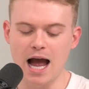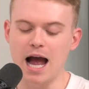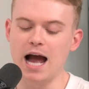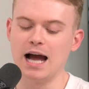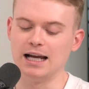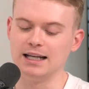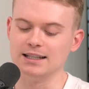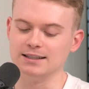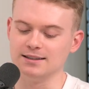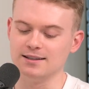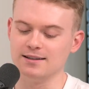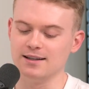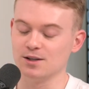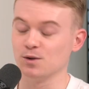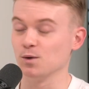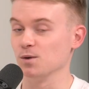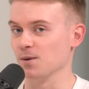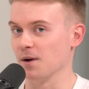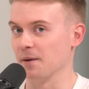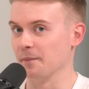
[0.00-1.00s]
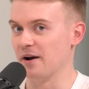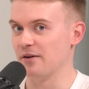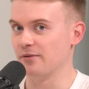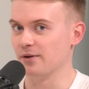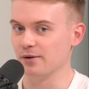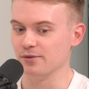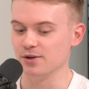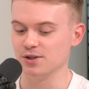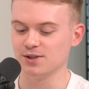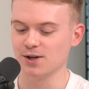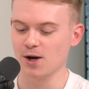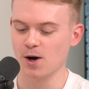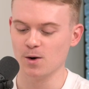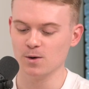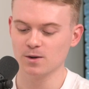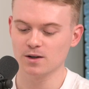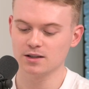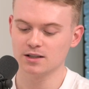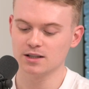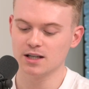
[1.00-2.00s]
And this was one of my favourite
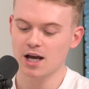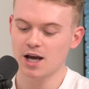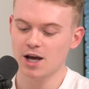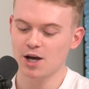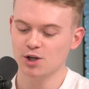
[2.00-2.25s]
jokes.